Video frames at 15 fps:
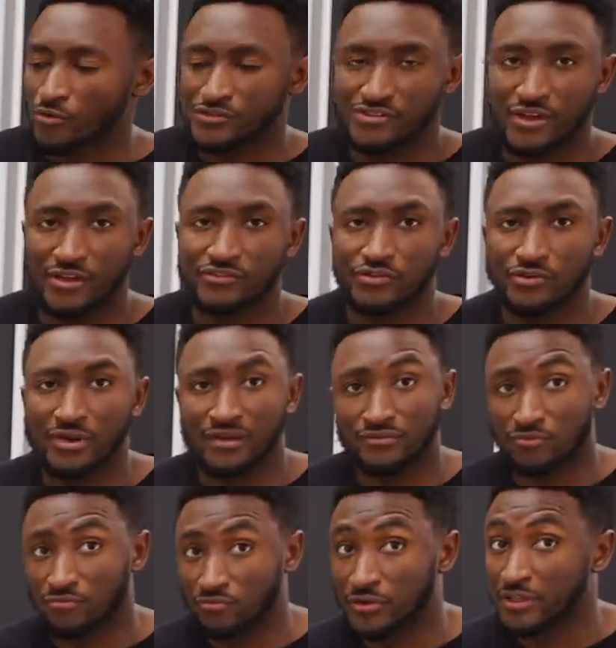course, yes, you'd have
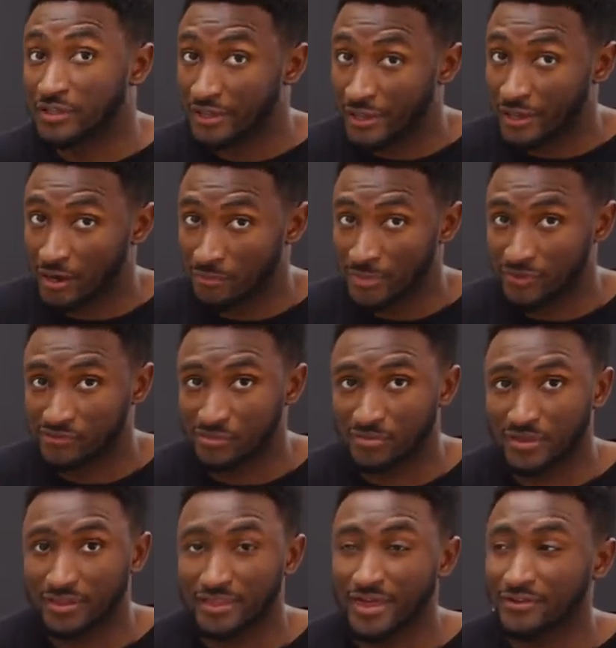to really care about
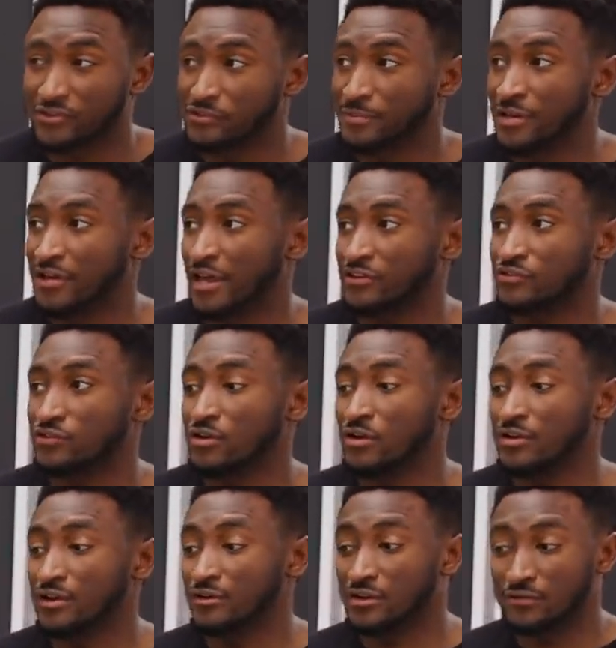something like that to spend extra
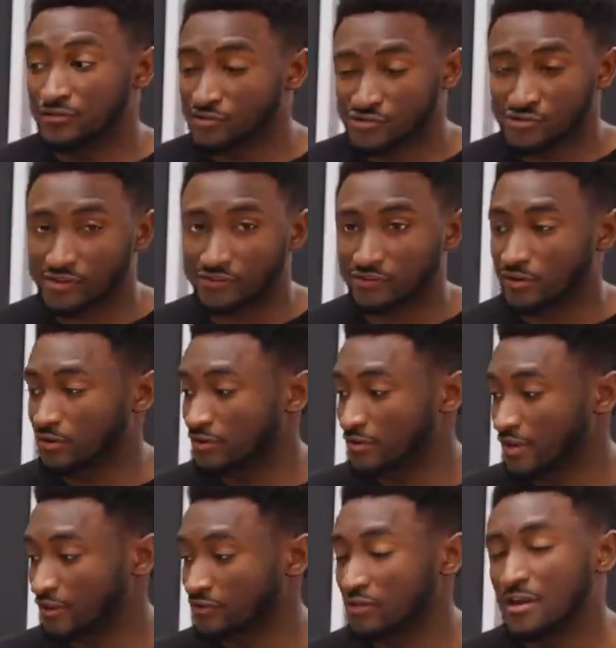on it if it's just gonna sit on your
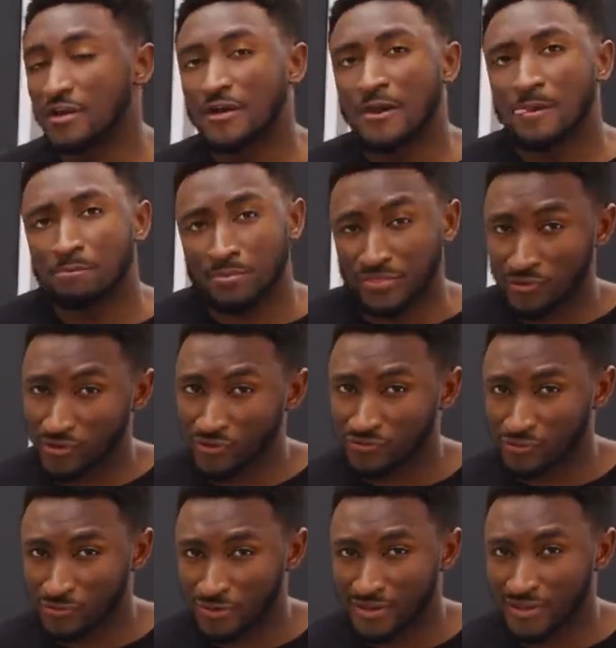desk, but there
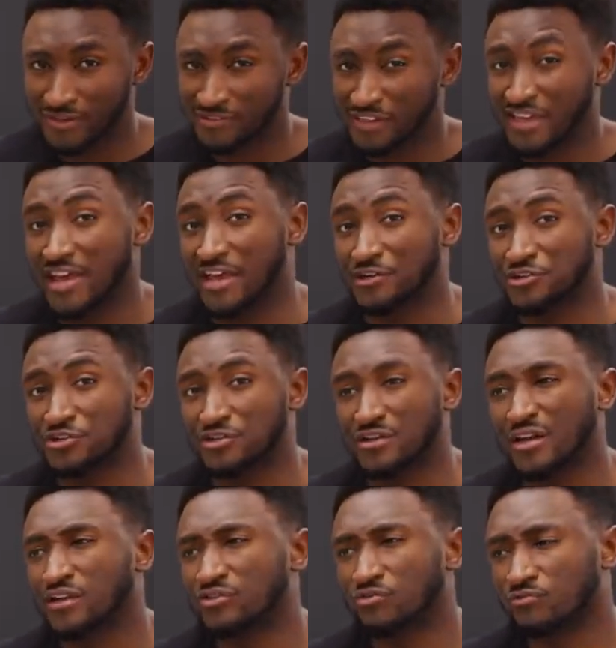also is a catch,
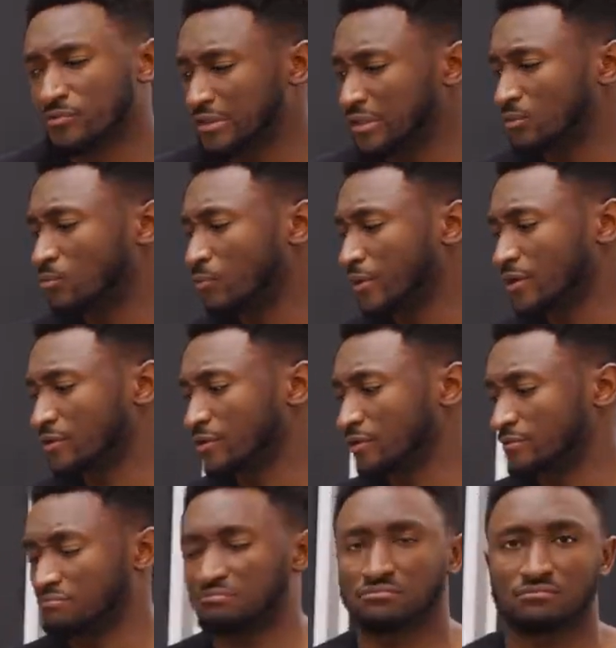and it's a really
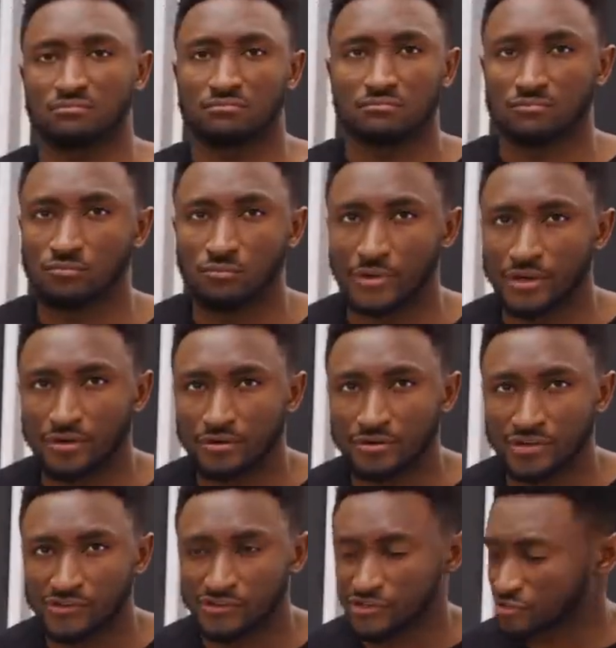weird
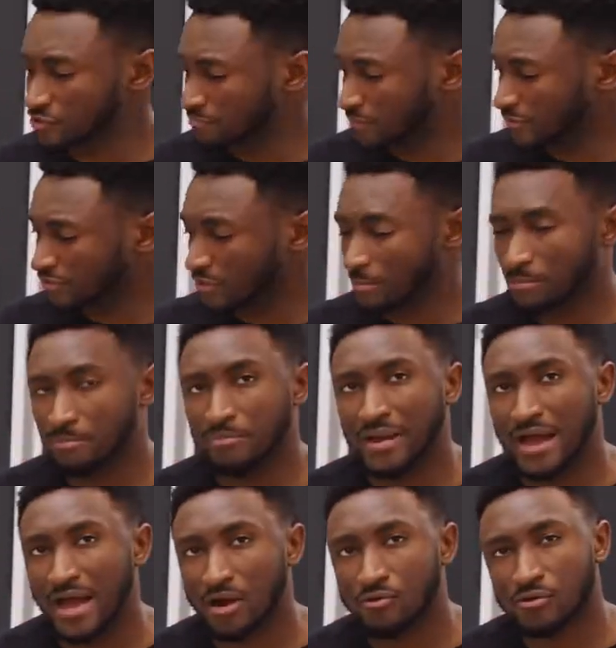decision, but the
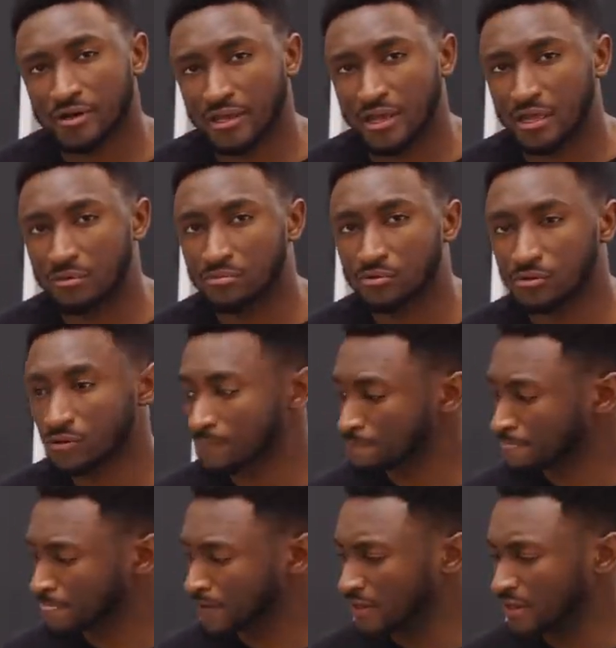power cable
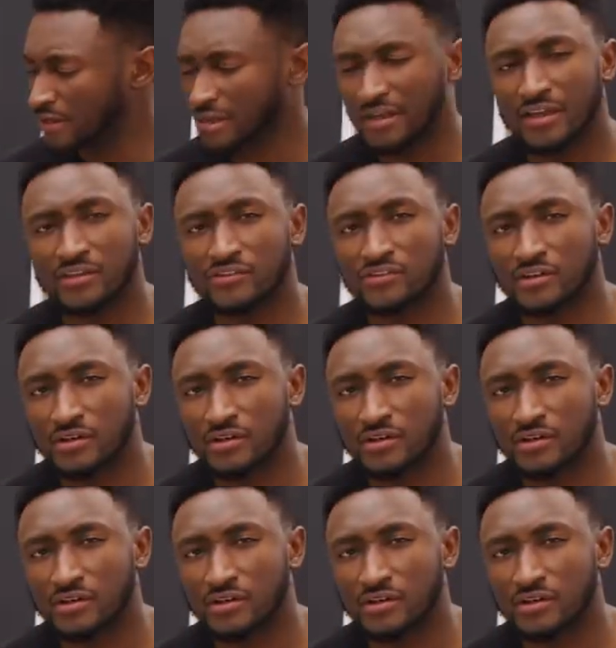is